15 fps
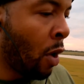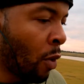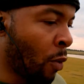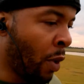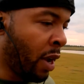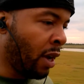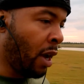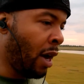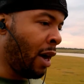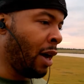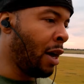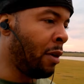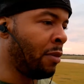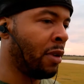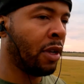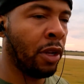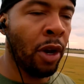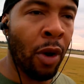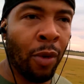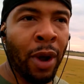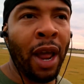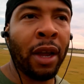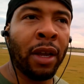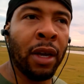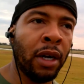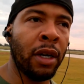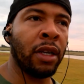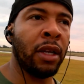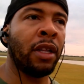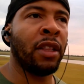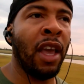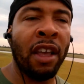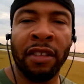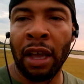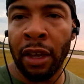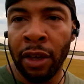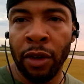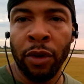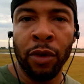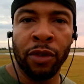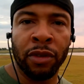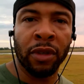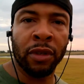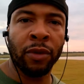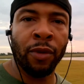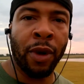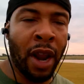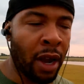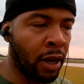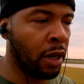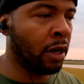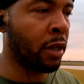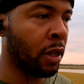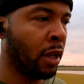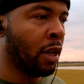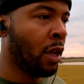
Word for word: when, um, you know, what I cook and the things I use when I cook.